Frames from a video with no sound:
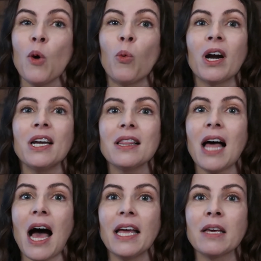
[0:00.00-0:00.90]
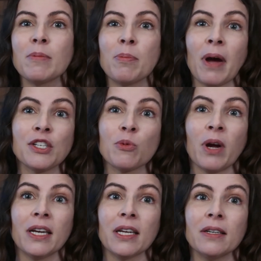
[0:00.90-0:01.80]
where any lie can be
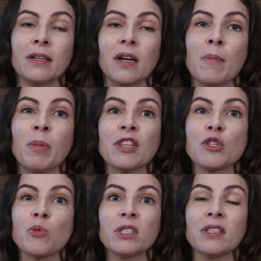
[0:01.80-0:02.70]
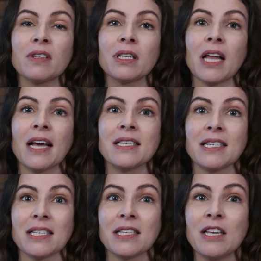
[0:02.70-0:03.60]
perpetuated, but the source of the lie
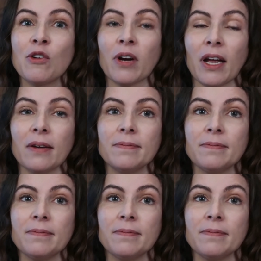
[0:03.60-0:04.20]
stays secret.